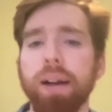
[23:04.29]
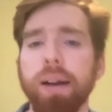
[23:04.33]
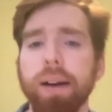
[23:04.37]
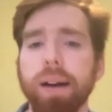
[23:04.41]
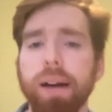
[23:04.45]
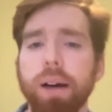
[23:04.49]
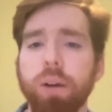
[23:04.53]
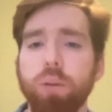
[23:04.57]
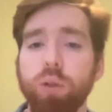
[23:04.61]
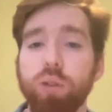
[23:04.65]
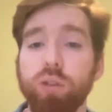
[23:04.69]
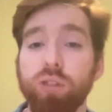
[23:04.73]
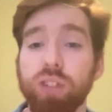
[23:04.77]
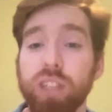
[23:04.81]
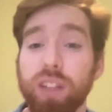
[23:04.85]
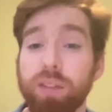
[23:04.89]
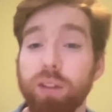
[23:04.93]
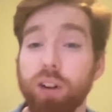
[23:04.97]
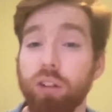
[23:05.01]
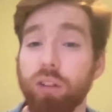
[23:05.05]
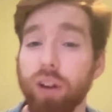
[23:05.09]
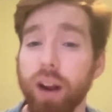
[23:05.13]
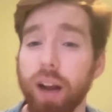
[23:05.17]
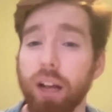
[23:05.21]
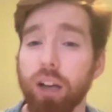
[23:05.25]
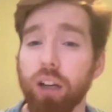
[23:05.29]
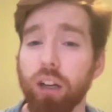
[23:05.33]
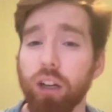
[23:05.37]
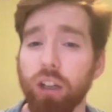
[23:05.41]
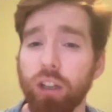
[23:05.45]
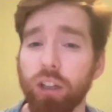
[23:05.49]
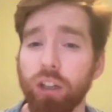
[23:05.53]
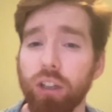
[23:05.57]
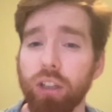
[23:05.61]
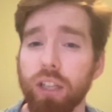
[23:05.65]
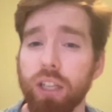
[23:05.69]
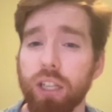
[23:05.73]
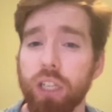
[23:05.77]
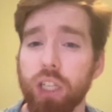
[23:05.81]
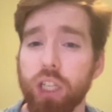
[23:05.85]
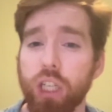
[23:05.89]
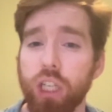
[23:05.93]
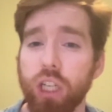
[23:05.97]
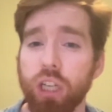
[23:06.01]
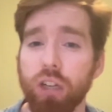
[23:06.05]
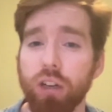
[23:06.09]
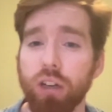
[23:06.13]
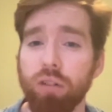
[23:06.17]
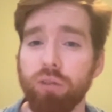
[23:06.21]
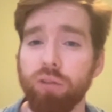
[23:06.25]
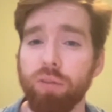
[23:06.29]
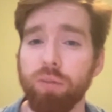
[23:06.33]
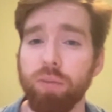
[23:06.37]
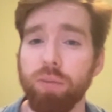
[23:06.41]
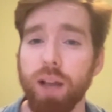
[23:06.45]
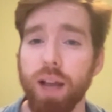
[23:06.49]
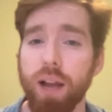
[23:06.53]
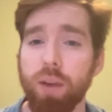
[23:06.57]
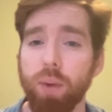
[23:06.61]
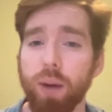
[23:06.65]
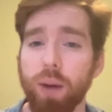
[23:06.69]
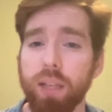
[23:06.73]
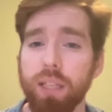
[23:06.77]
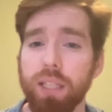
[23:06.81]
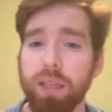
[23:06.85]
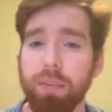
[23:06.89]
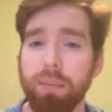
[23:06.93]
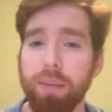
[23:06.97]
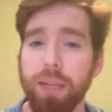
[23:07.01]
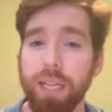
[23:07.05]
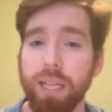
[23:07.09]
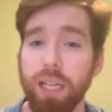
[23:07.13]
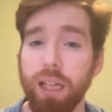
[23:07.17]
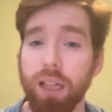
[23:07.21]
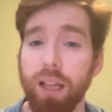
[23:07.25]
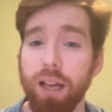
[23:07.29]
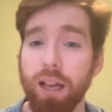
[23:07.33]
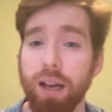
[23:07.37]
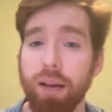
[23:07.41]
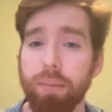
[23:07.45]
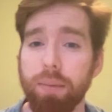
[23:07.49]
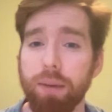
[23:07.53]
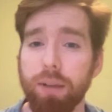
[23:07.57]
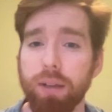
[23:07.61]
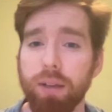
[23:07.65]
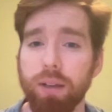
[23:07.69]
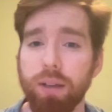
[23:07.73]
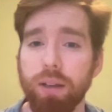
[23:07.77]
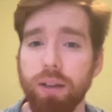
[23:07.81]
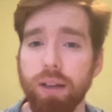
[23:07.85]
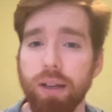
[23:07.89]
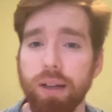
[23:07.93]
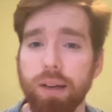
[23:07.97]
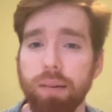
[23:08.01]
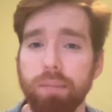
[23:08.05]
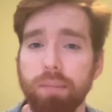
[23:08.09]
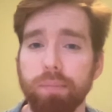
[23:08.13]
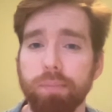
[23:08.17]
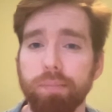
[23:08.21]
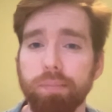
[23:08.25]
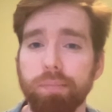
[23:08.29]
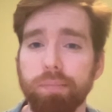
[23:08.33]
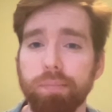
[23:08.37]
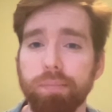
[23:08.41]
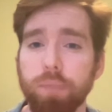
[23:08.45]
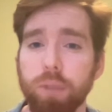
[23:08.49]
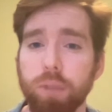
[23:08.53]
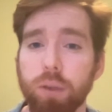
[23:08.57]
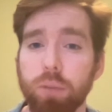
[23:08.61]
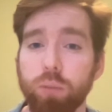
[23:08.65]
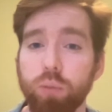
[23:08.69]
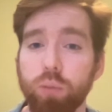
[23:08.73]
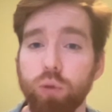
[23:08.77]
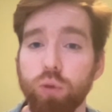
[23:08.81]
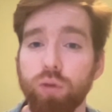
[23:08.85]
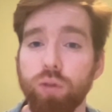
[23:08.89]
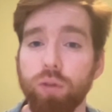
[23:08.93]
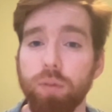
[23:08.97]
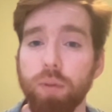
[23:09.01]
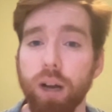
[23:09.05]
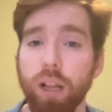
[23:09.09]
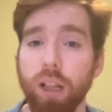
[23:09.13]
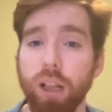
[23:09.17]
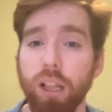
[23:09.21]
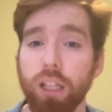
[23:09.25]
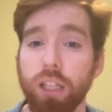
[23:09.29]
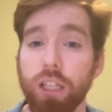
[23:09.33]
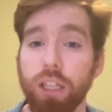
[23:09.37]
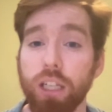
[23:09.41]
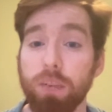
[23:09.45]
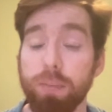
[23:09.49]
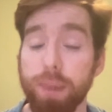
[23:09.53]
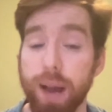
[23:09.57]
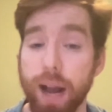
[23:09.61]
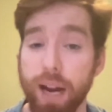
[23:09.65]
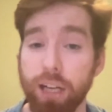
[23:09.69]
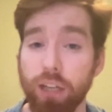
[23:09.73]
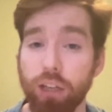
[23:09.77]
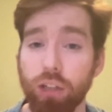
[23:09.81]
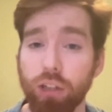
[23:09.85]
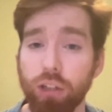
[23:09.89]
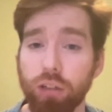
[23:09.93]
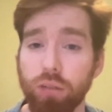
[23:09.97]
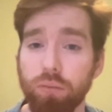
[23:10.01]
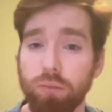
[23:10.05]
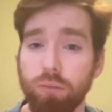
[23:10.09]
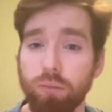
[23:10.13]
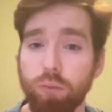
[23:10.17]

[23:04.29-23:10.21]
We received a grant earlier this year from the NYC Media Lab to move the model into Spanish,